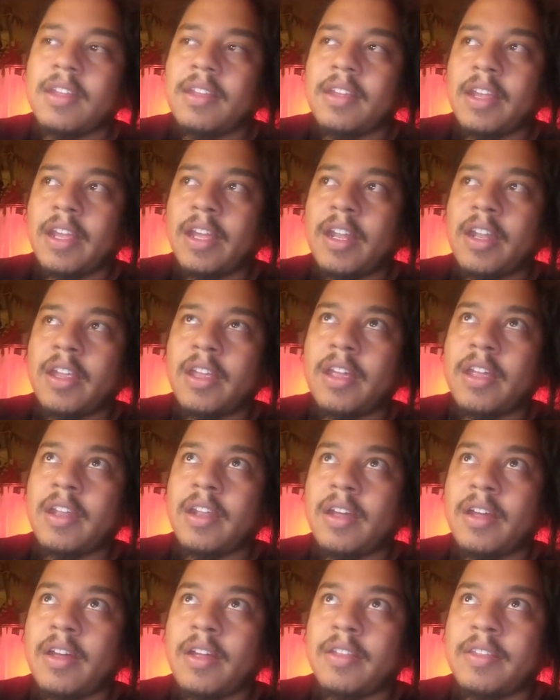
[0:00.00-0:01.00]
in
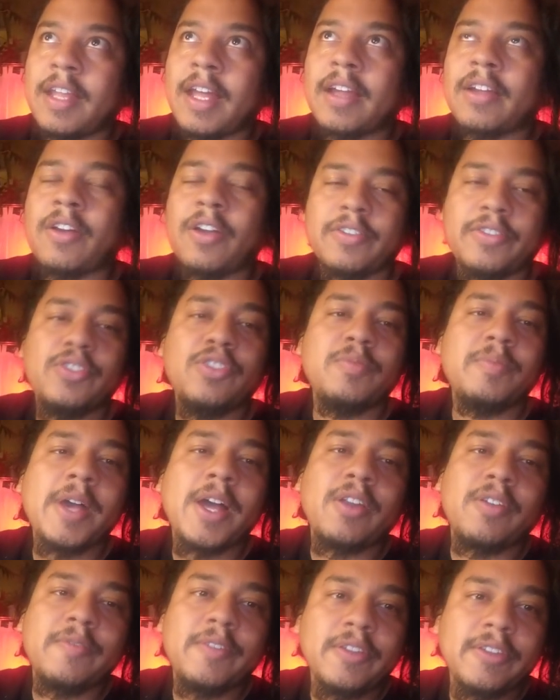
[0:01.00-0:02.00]
that cartoon
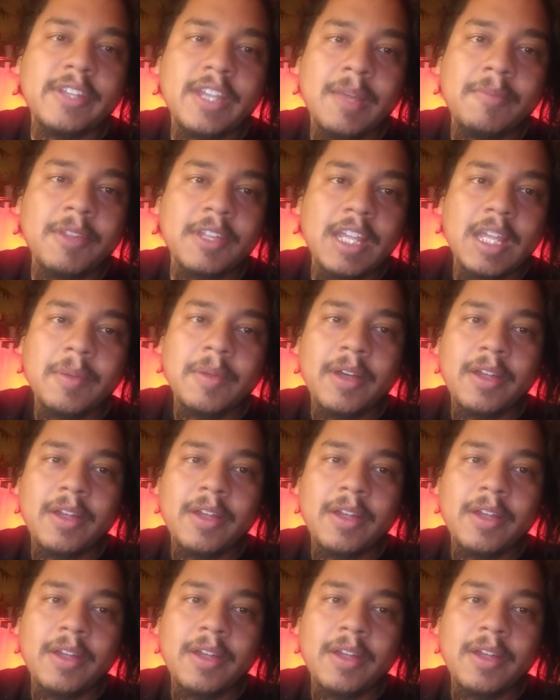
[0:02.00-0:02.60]
Battlefield game that came